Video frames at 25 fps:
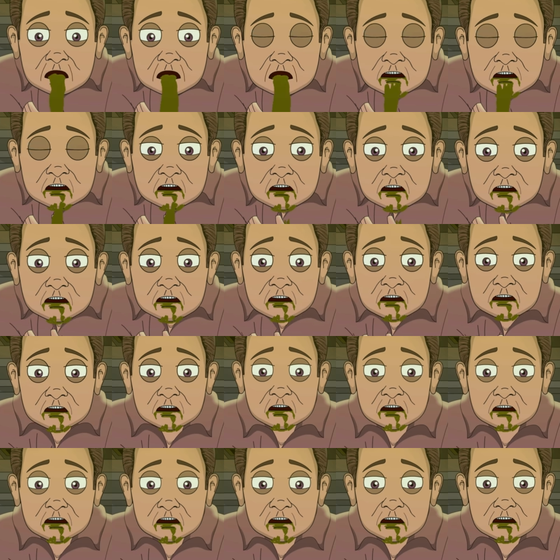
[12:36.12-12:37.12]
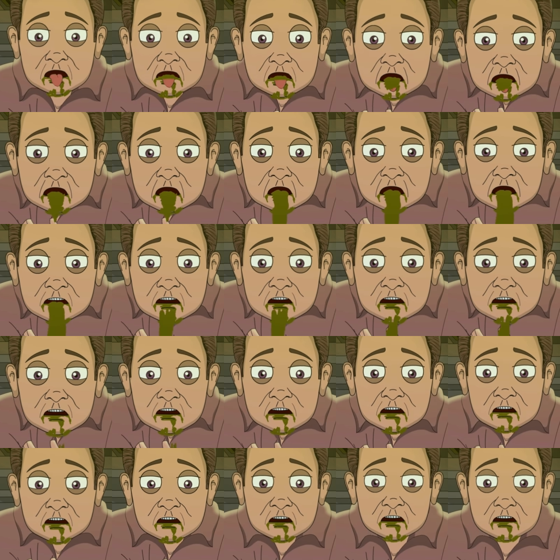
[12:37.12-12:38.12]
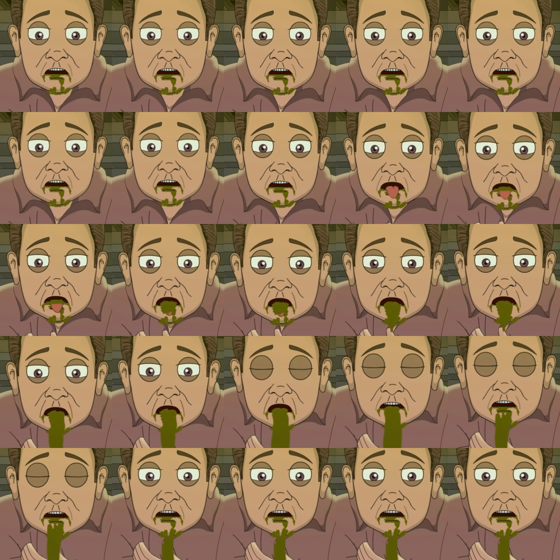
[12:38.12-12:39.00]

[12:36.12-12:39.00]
and all of a sudden, I threw up everything inside of